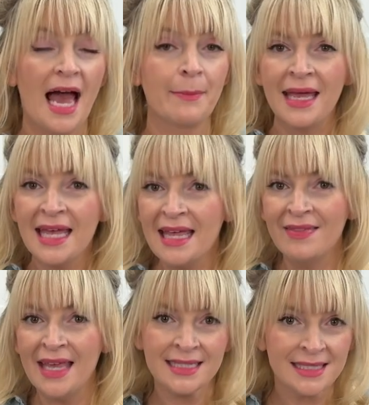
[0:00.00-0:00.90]
I make it in
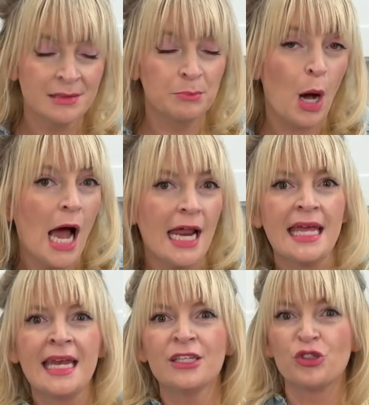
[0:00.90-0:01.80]
the Instant Pot.
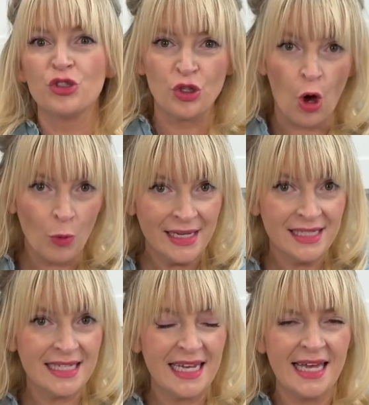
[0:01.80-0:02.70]
It is so
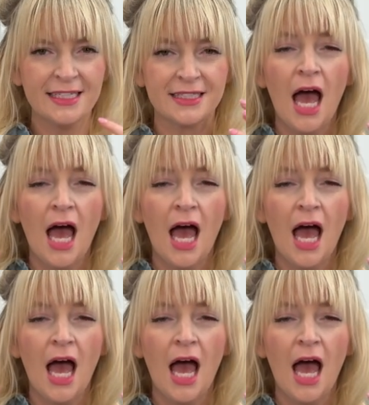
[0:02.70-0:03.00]
easy. It is